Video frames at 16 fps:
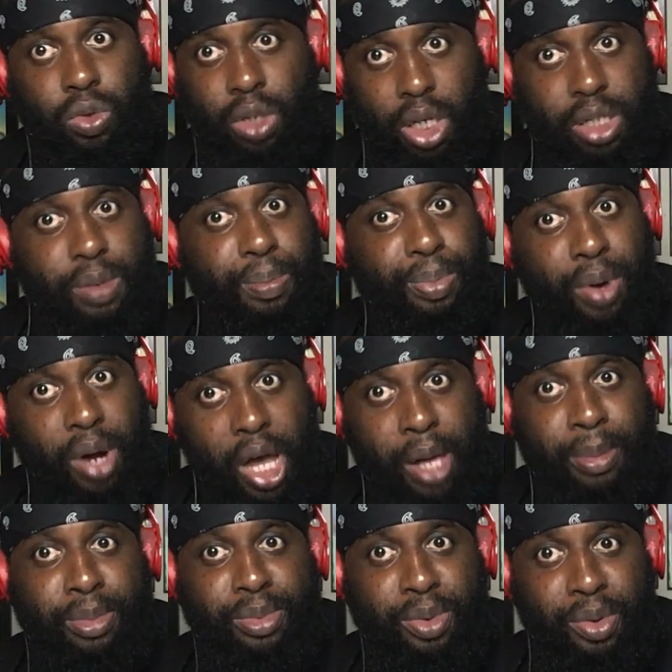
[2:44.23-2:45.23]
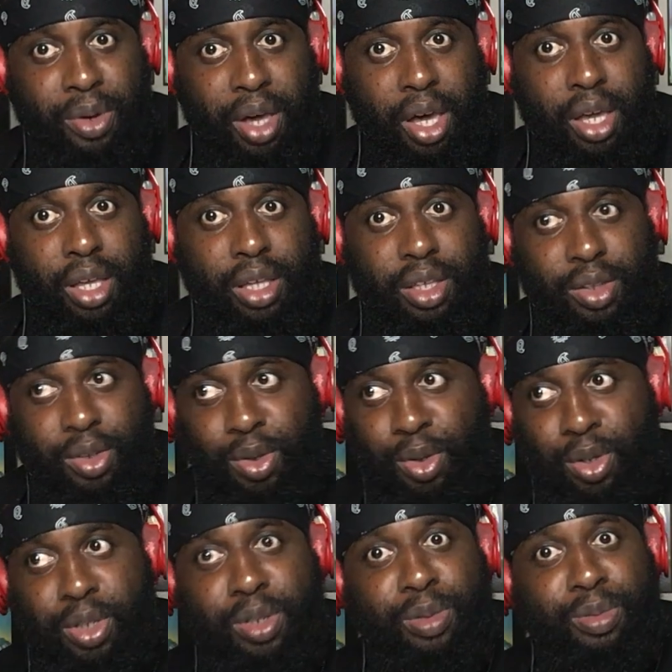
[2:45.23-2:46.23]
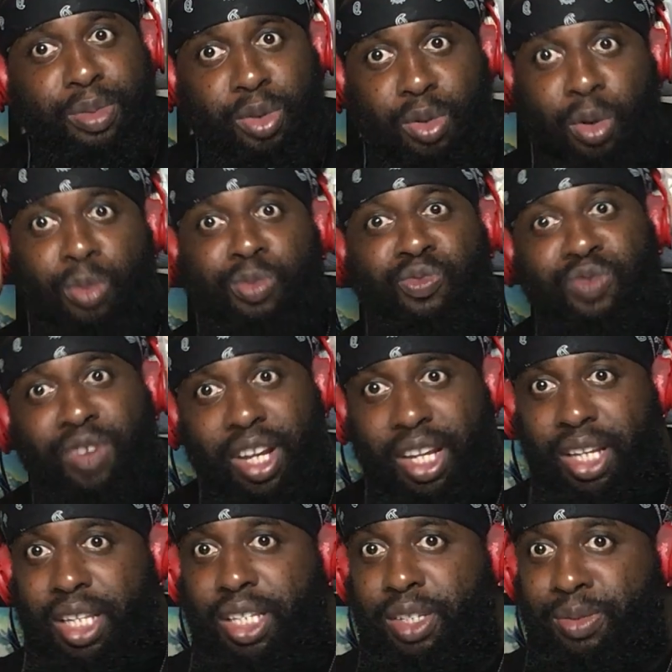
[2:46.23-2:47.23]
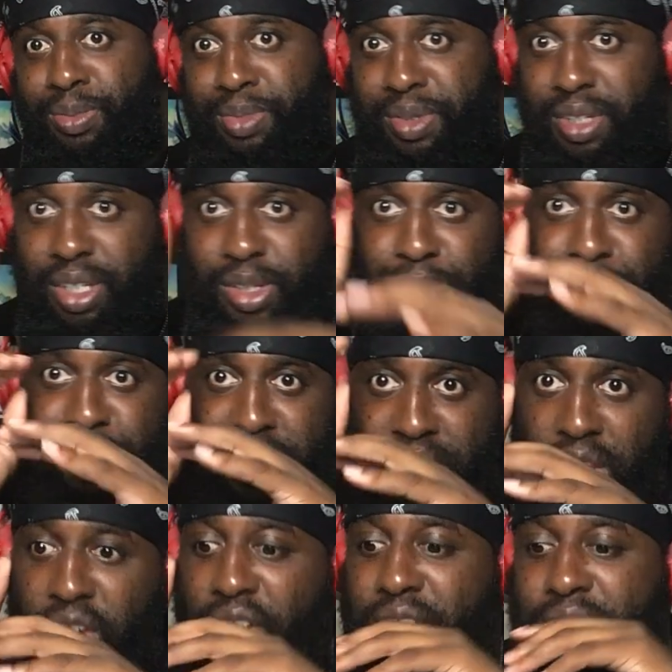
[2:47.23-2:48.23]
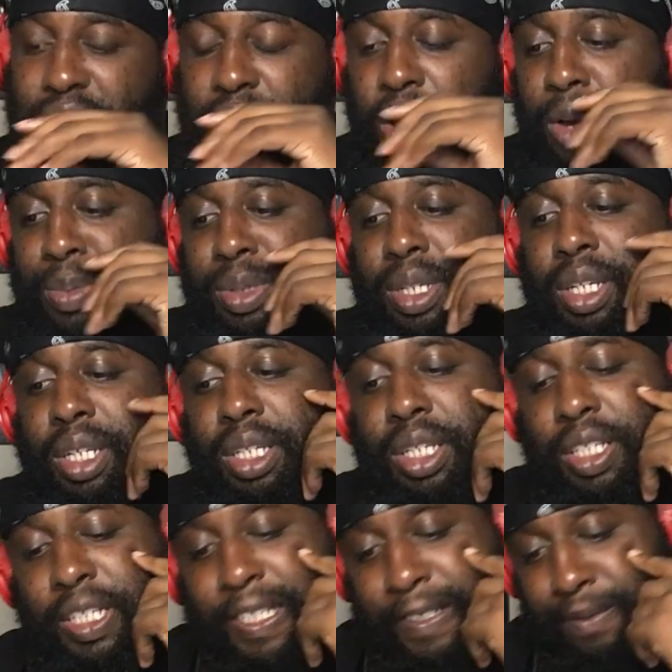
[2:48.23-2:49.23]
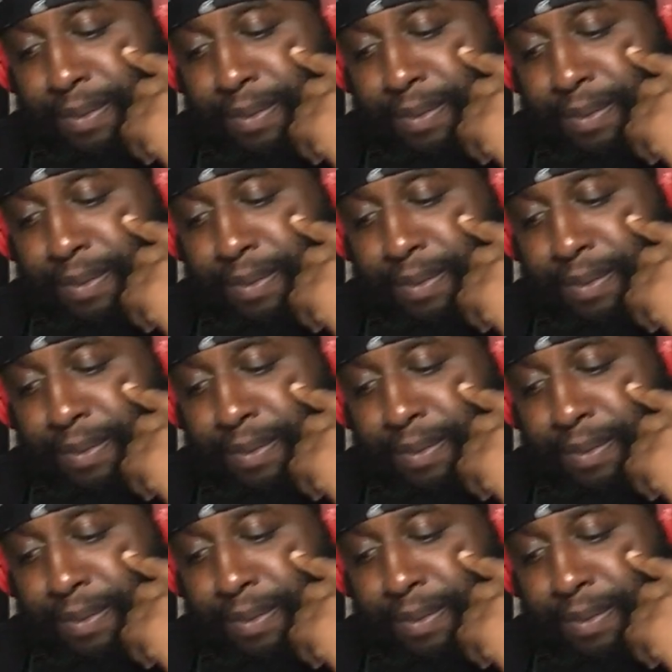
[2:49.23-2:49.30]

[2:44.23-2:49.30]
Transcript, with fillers: got some problems, okay? Some, you're gonna really need some some serious therapy sessions.